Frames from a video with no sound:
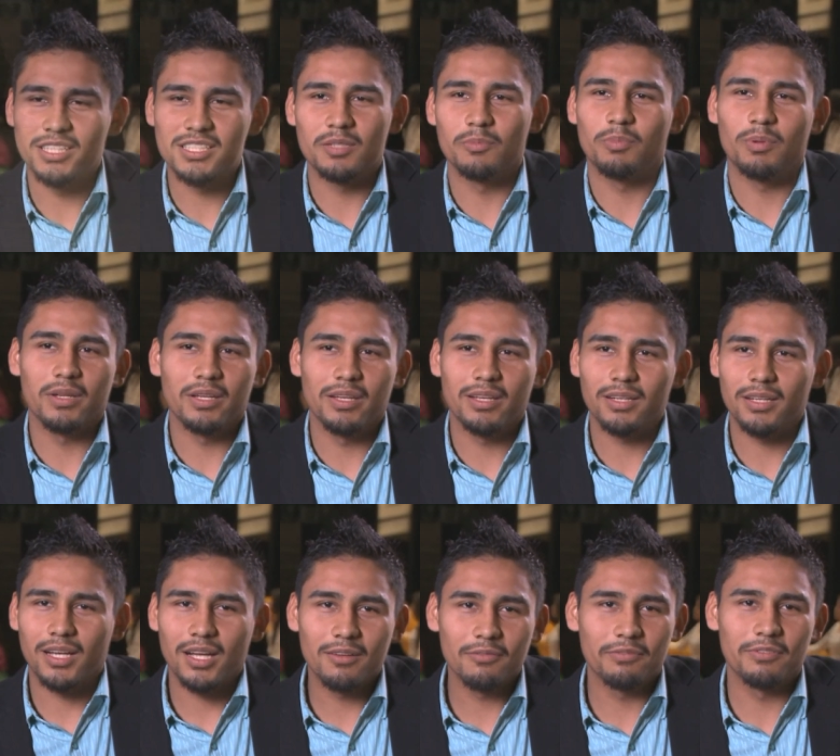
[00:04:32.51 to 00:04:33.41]

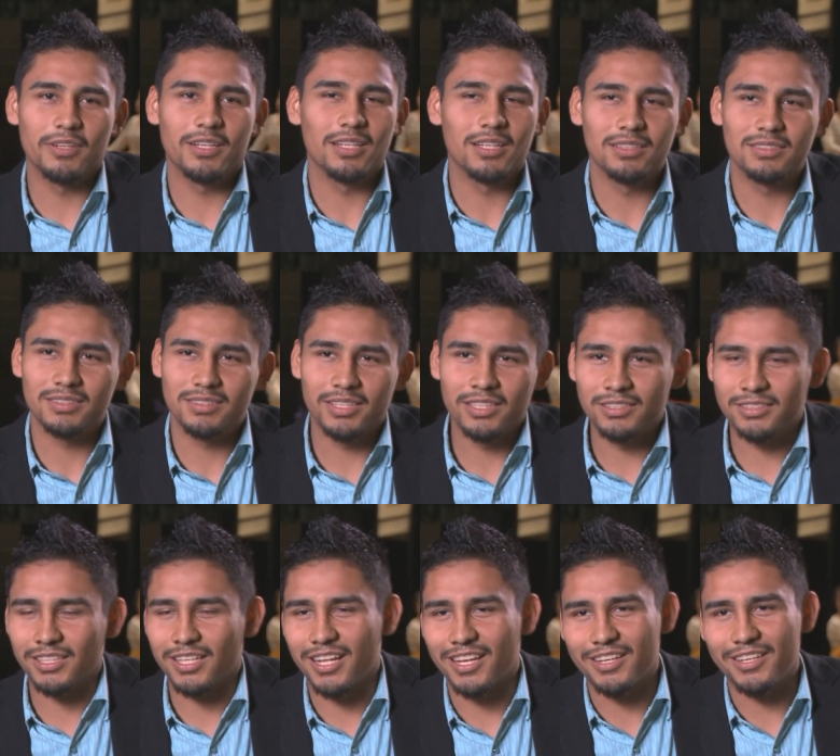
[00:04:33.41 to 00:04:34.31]
discipline, confidence,
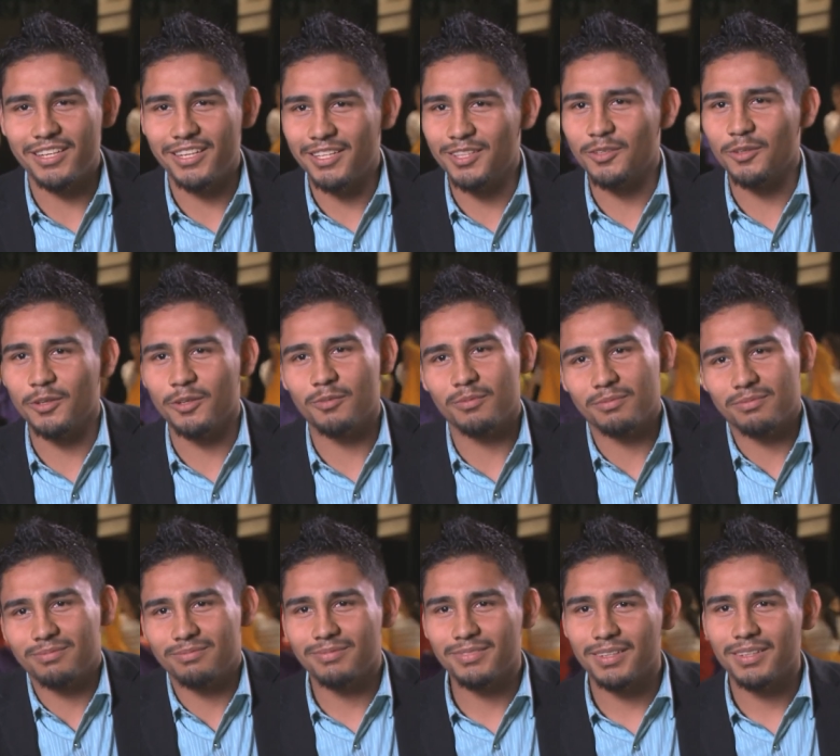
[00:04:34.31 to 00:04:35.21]
things that I need during
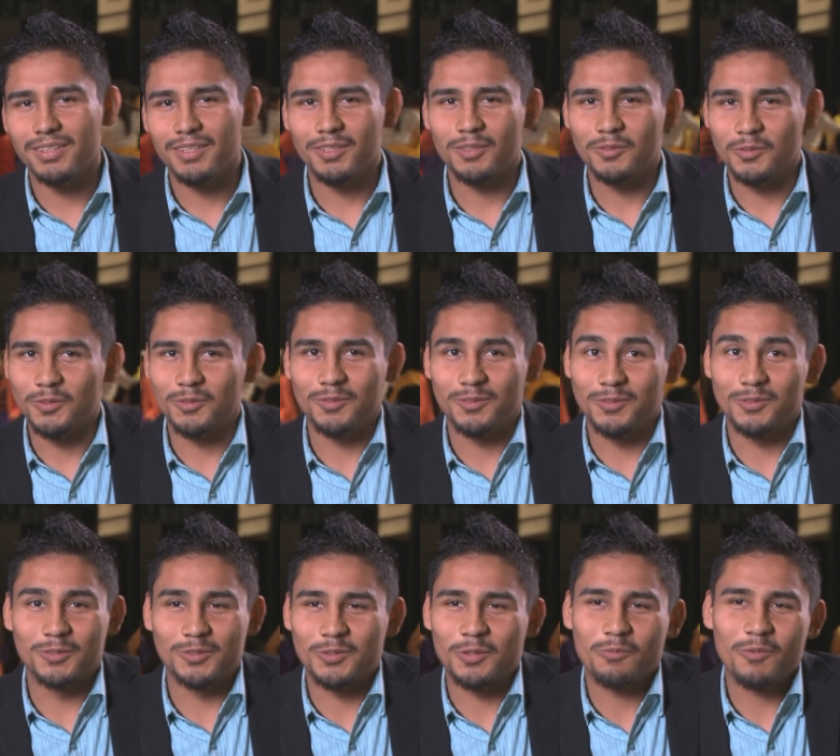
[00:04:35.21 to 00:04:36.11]

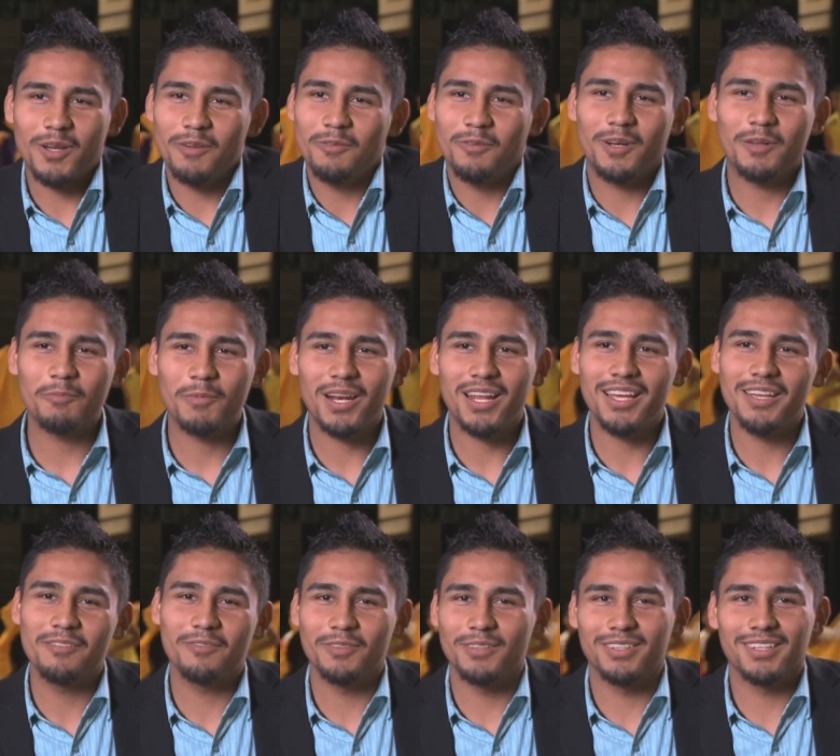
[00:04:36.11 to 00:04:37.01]
to survive when I'm
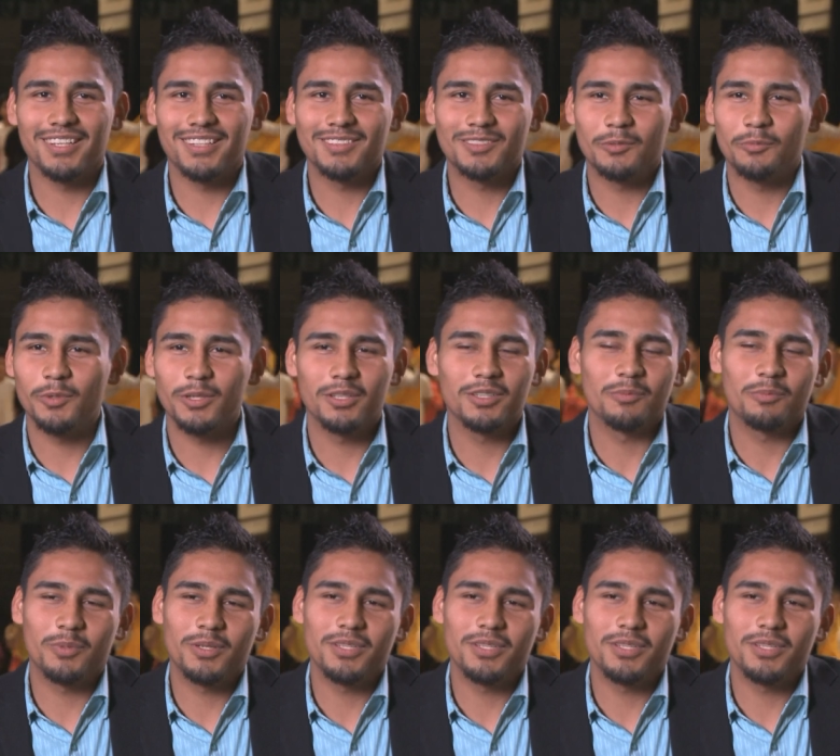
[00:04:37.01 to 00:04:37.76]
alive, and, and to be a good